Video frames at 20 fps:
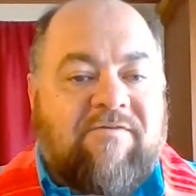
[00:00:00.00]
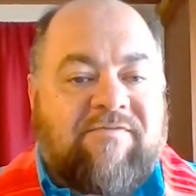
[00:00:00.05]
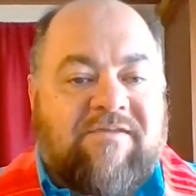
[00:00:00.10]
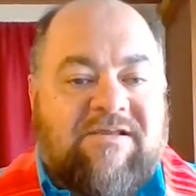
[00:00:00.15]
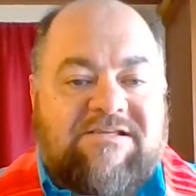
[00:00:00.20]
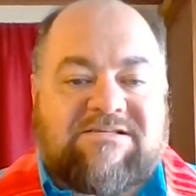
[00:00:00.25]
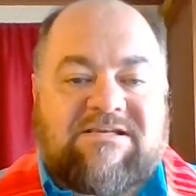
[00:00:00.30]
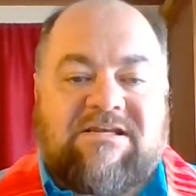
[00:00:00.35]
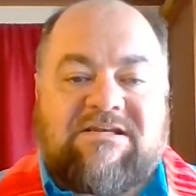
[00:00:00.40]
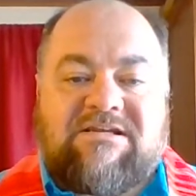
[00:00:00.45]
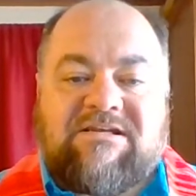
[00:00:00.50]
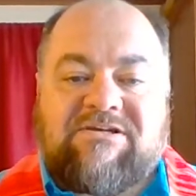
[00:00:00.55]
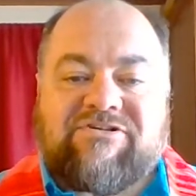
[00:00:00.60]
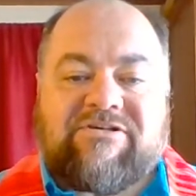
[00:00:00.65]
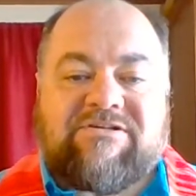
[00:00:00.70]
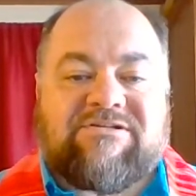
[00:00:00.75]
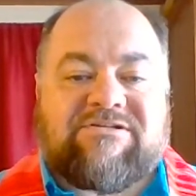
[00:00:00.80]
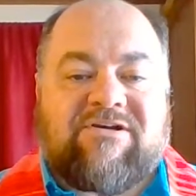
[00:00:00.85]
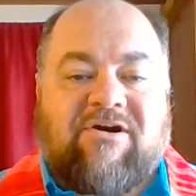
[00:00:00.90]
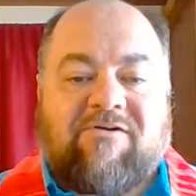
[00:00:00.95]
These
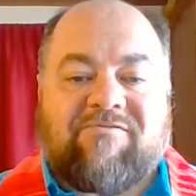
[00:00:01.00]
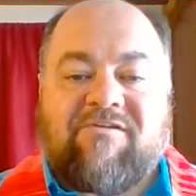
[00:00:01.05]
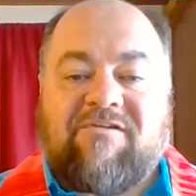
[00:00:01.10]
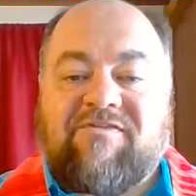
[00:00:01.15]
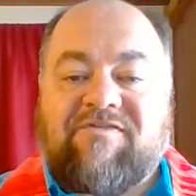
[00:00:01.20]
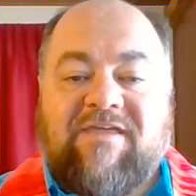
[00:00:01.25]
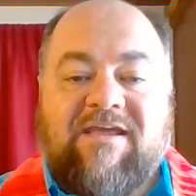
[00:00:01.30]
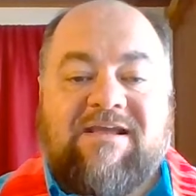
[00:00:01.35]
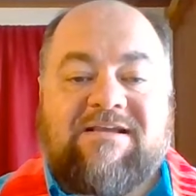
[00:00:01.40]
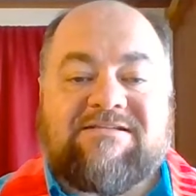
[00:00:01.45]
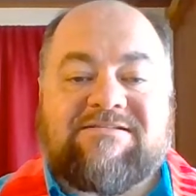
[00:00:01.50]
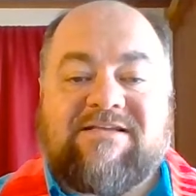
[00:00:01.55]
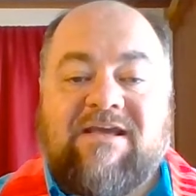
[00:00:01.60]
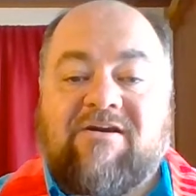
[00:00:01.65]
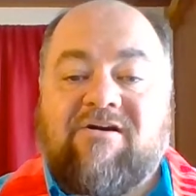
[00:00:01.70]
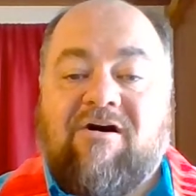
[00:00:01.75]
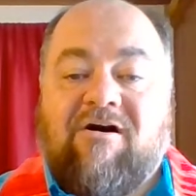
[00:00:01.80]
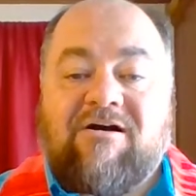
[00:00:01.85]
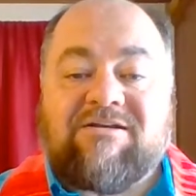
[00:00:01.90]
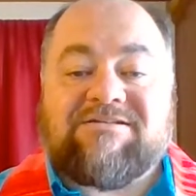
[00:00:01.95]
conditions are the things
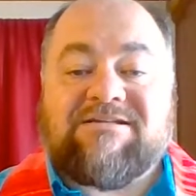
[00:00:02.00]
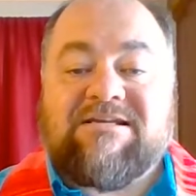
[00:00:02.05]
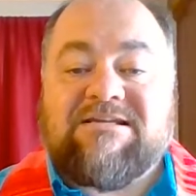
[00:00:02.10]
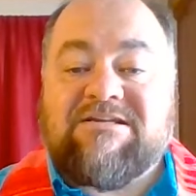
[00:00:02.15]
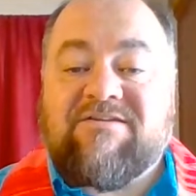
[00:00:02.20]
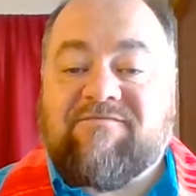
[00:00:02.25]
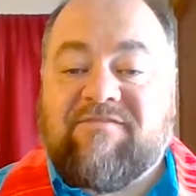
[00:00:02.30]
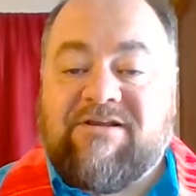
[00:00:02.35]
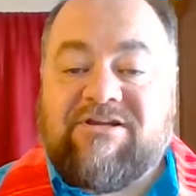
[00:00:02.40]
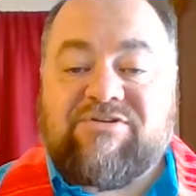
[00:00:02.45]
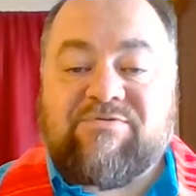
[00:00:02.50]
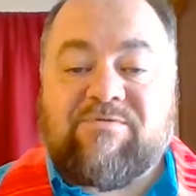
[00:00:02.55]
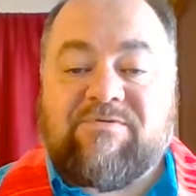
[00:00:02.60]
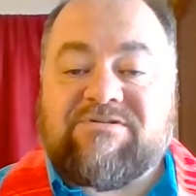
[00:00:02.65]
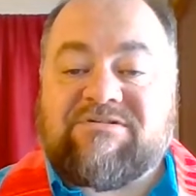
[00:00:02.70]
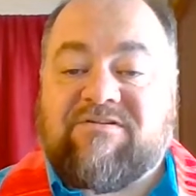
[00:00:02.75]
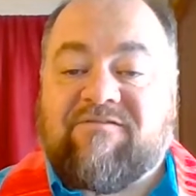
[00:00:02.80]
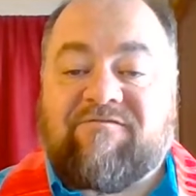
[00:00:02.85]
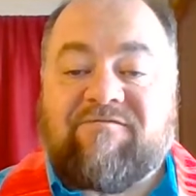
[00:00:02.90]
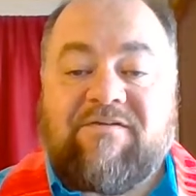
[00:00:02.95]
that cause
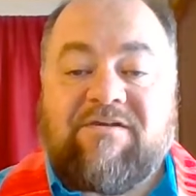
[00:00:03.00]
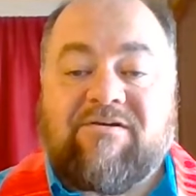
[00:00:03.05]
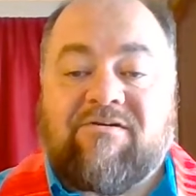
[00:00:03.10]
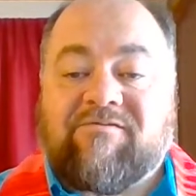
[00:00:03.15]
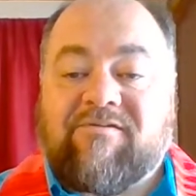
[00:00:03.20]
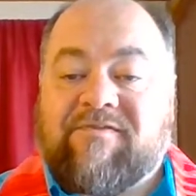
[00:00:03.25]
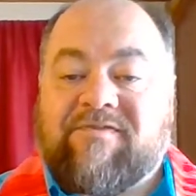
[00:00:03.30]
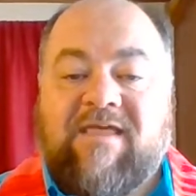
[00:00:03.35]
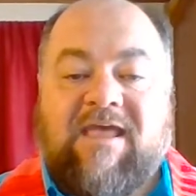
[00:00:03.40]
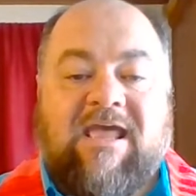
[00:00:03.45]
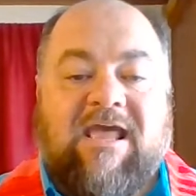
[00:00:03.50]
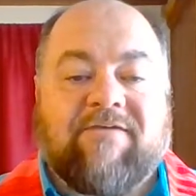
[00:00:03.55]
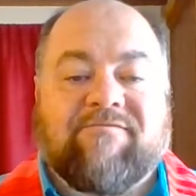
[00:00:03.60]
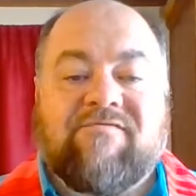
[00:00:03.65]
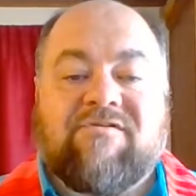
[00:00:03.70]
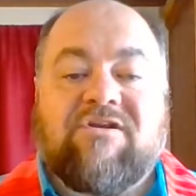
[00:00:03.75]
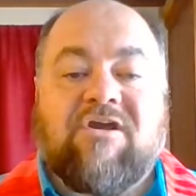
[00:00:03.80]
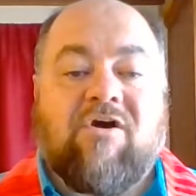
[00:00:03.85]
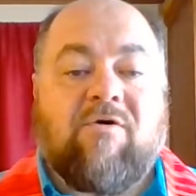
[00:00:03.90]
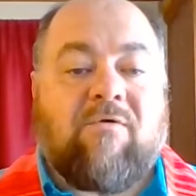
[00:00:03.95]
individuals to feel that they have
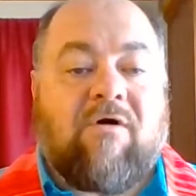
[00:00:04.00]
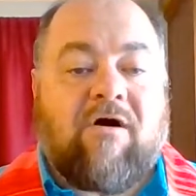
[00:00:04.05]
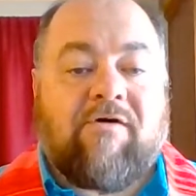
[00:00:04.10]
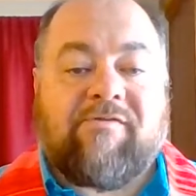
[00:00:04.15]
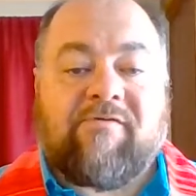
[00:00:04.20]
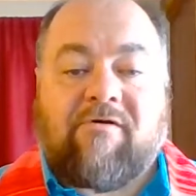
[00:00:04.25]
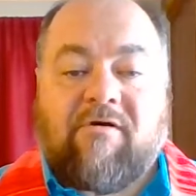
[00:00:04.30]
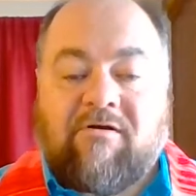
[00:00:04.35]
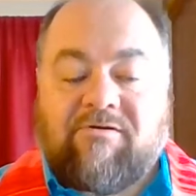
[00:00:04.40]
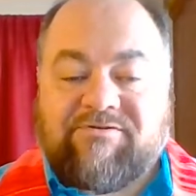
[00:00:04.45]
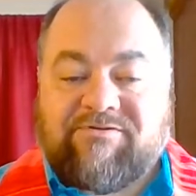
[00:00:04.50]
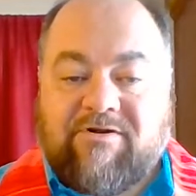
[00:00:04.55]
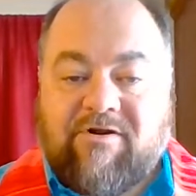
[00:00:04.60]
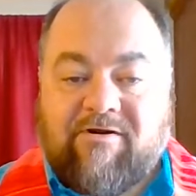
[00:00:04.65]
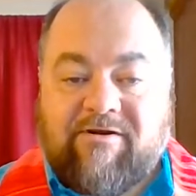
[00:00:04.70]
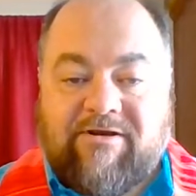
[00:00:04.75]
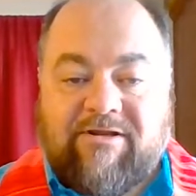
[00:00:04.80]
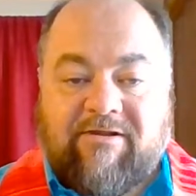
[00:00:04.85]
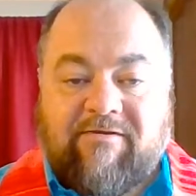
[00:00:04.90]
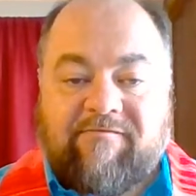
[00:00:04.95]
no other
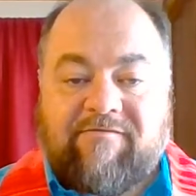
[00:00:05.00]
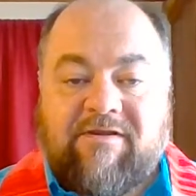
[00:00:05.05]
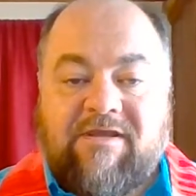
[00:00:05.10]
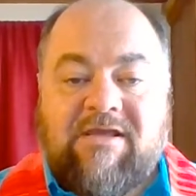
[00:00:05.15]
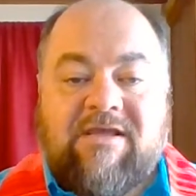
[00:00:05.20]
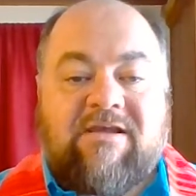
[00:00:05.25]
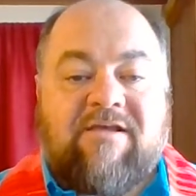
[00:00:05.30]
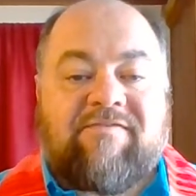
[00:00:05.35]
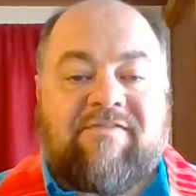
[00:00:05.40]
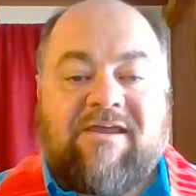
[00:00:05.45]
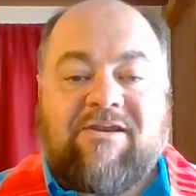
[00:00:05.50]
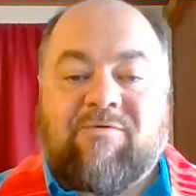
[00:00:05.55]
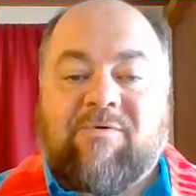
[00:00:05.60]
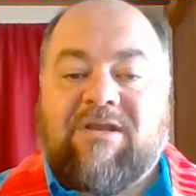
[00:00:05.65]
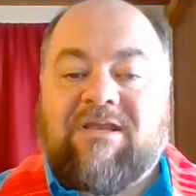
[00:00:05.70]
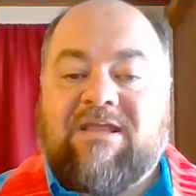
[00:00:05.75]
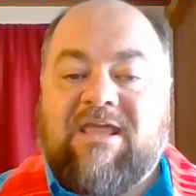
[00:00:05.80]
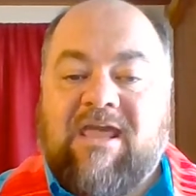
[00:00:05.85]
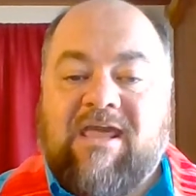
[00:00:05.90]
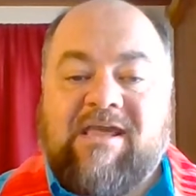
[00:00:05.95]
alternative than to
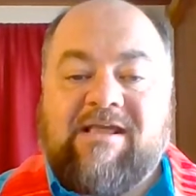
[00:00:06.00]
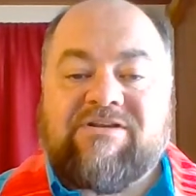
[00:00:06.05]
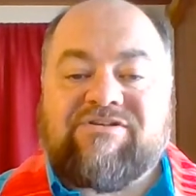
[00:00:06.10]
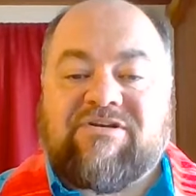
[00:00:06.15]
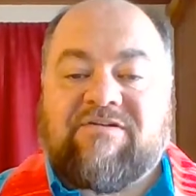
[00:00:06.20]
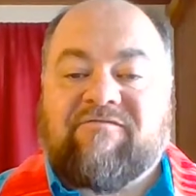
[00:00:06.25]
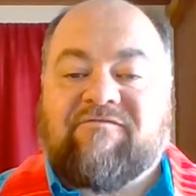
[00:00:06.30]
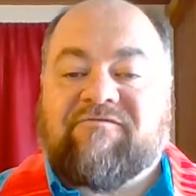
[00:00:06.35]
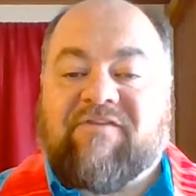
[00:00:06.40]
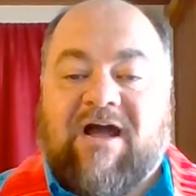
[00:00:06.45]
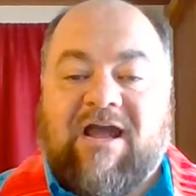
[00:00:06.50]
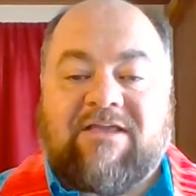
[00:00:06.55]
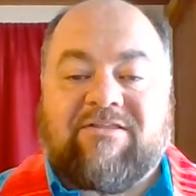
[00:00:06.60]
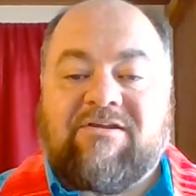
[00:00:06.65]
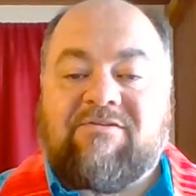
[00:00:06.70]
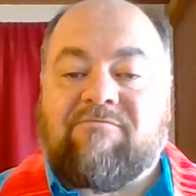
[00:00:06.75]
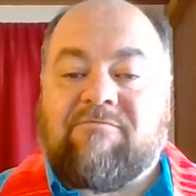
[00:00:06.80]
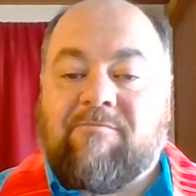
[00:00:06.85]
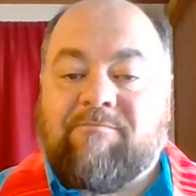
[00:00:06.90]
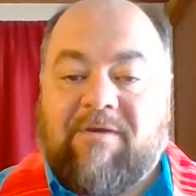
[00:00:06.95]
engage in
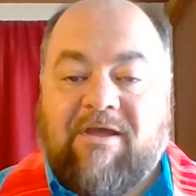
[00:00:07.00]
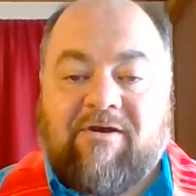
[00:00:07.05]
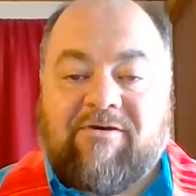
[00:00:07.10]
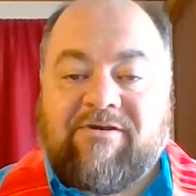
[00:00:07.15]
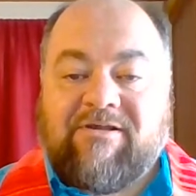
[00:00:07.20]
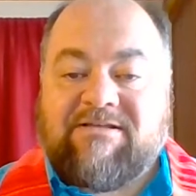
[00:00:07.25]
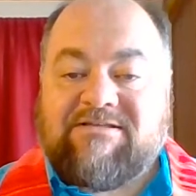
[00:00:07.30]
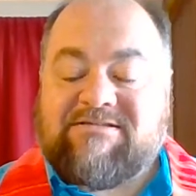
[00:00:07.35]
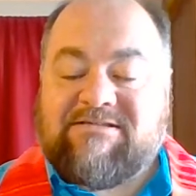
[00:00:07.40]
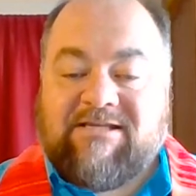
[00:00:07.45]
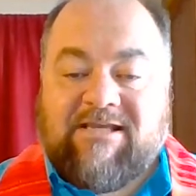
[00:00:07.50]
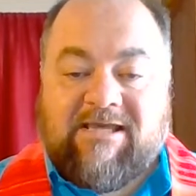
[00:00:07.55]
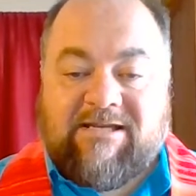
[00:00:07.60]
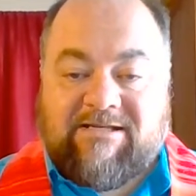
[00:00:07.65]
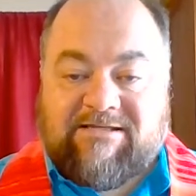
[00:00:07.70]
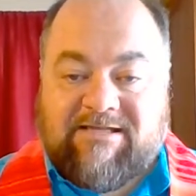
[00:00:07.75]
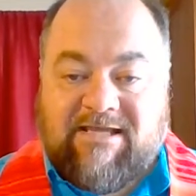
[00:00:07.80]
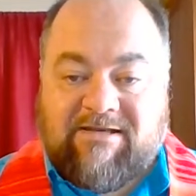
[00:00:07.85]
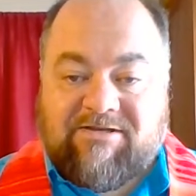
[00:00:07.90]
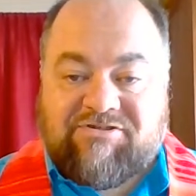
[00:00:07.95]
violent rebellions to get
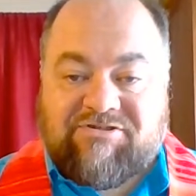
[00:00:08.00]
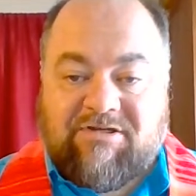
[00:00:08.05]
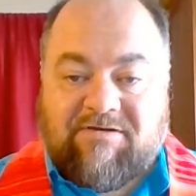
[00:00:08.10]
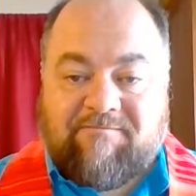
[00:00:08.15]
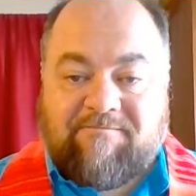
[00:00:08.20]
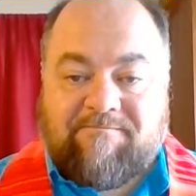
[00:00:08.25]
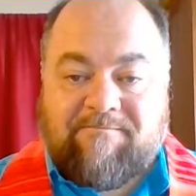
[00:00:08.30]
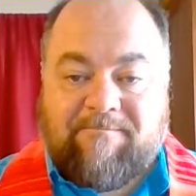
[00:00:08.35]
attention.